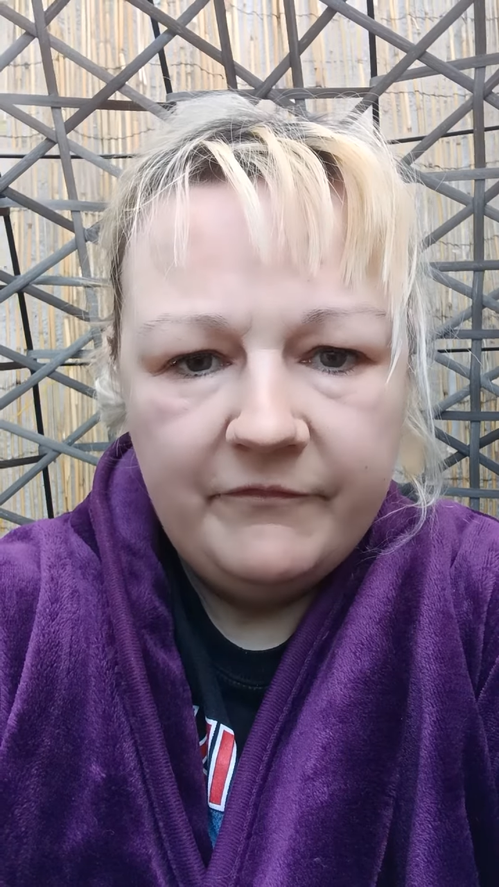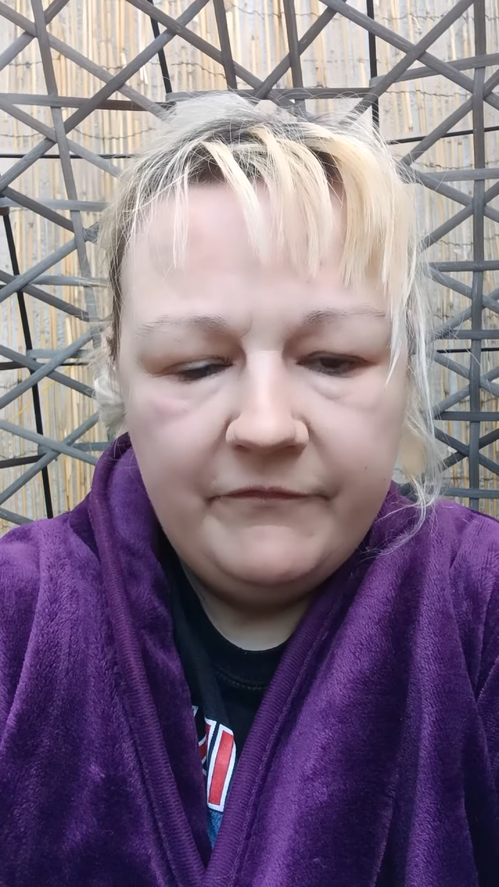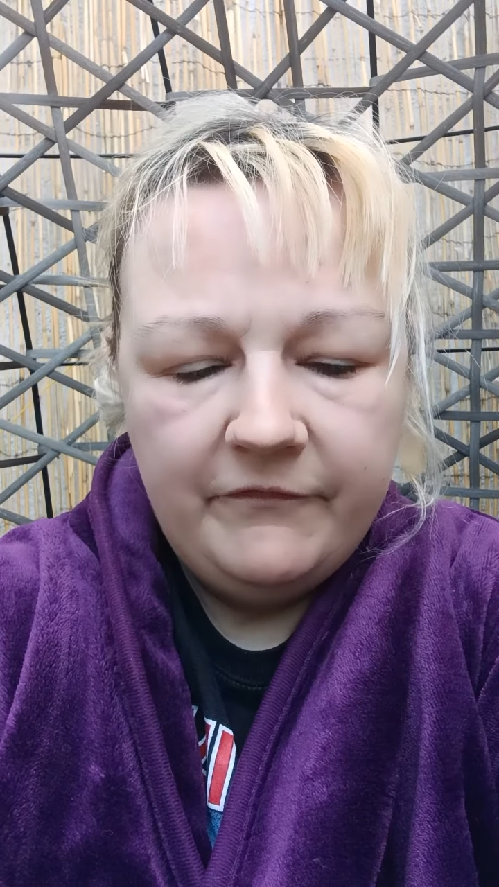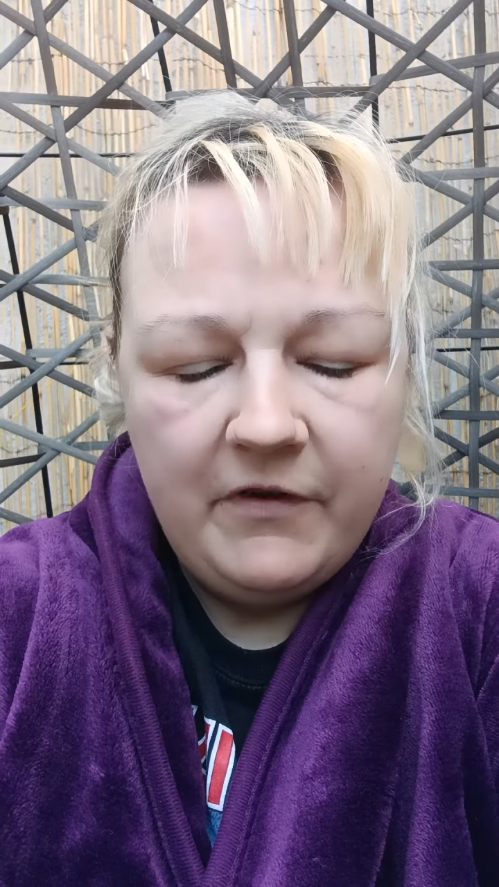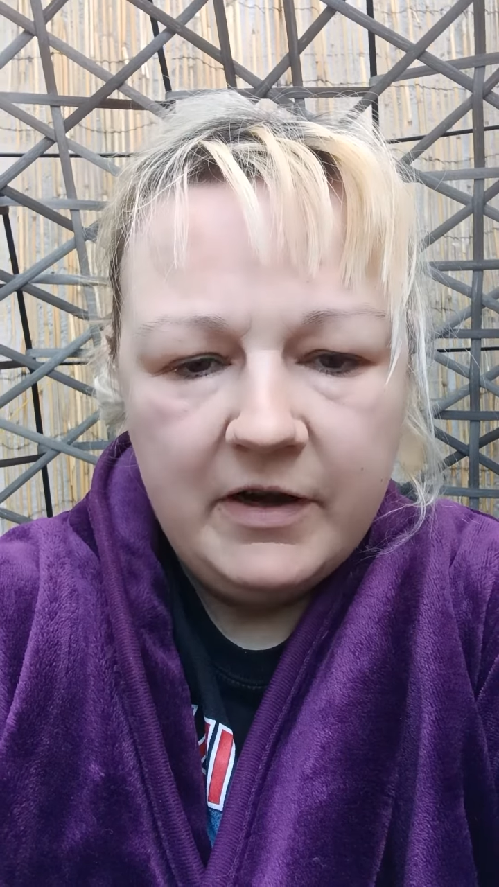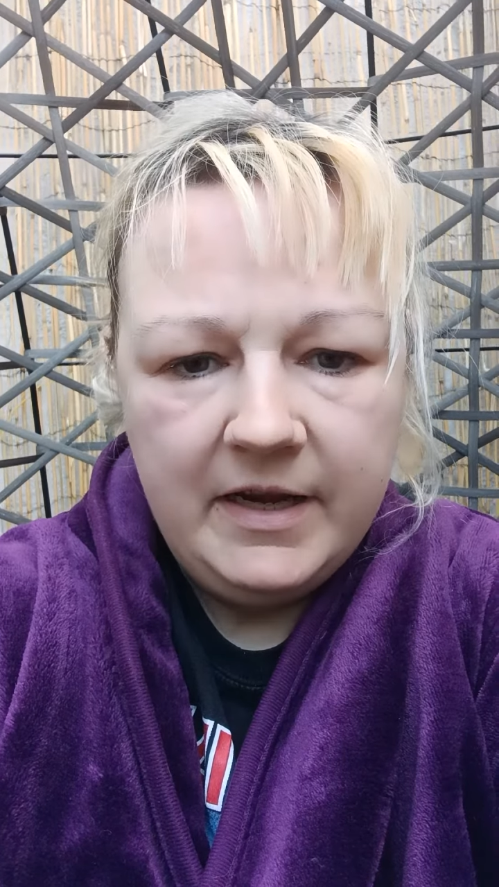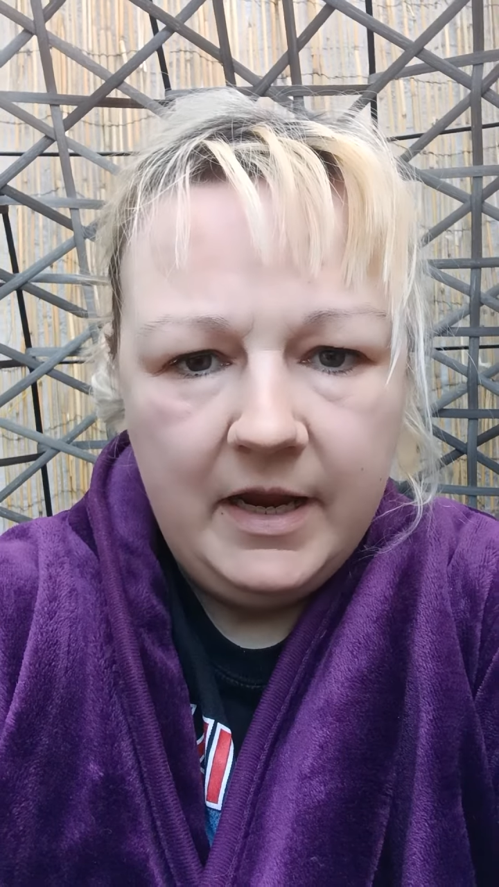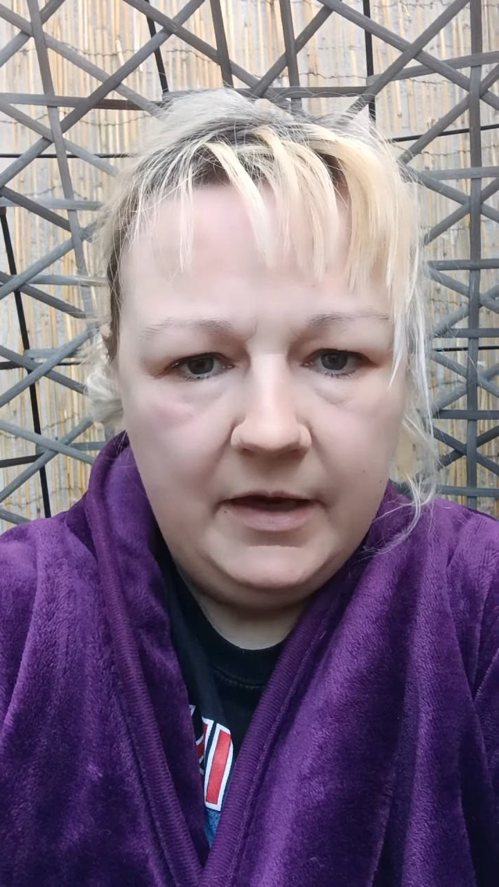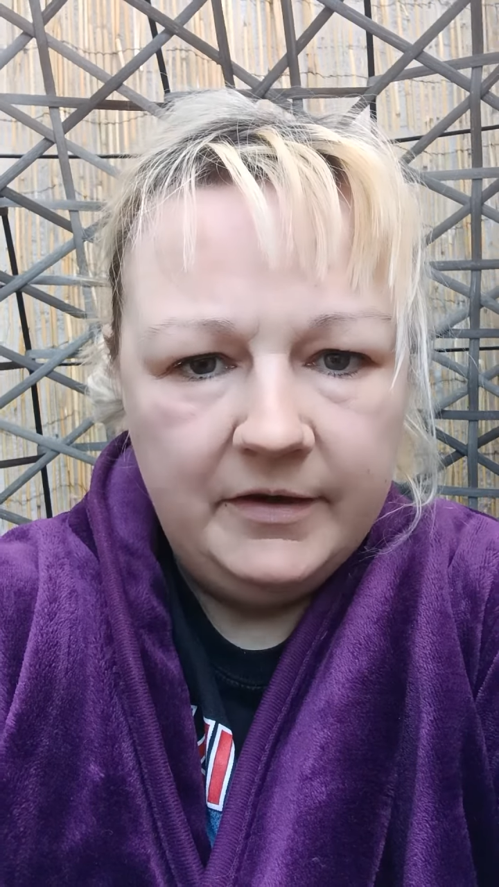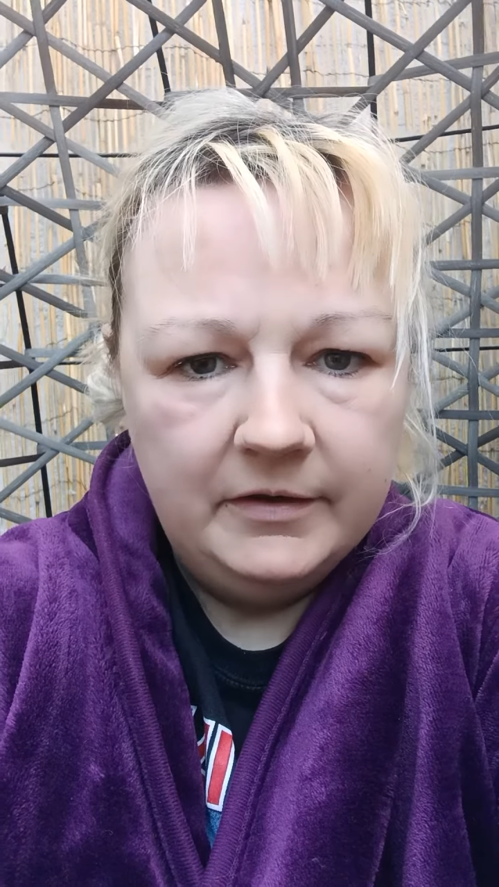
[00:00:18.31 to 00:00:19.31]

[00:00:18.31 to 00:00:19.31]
foggy head.